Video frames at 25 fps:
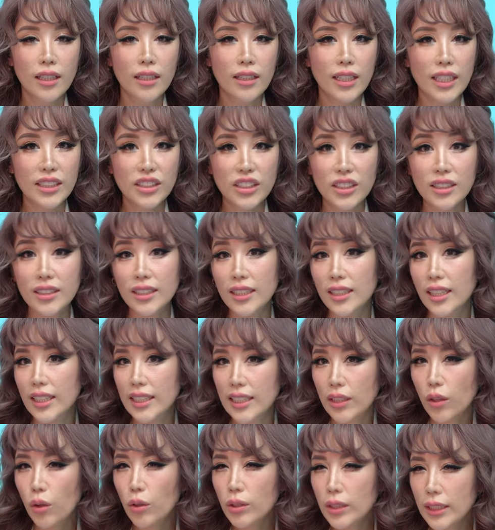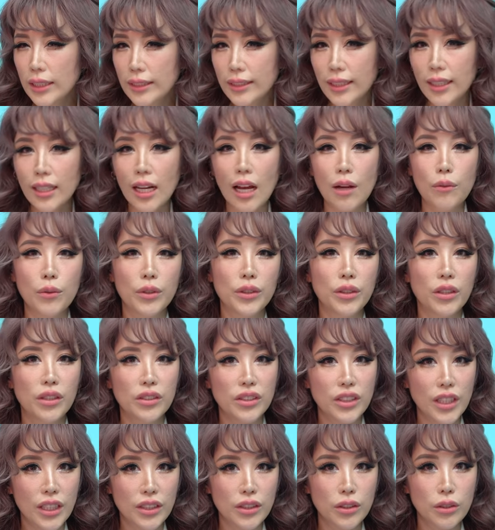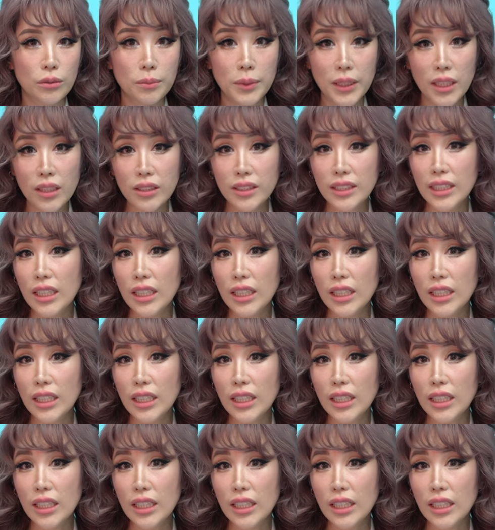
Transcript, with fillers: Let's just say that he only said, I will not judge you because